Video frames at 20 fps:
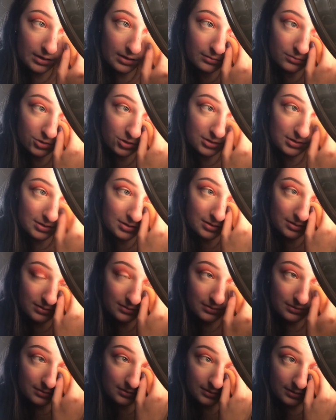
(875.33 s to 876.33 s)
I'm just
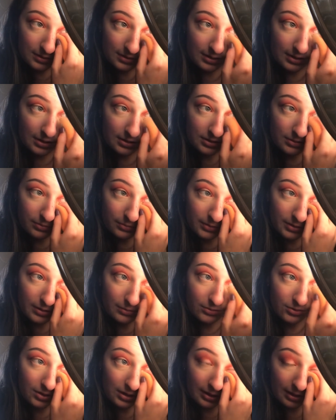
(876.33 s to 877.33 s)
glad to be
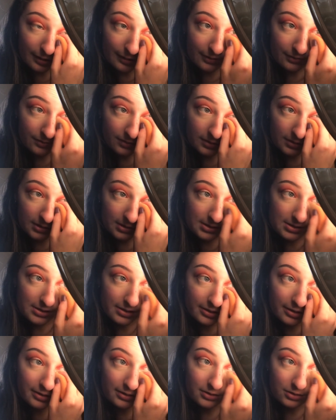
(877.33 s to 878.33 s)
able to have at least,
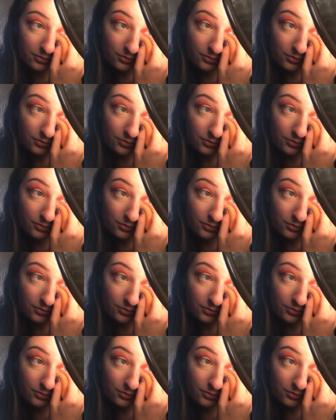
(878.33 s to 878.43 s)
like,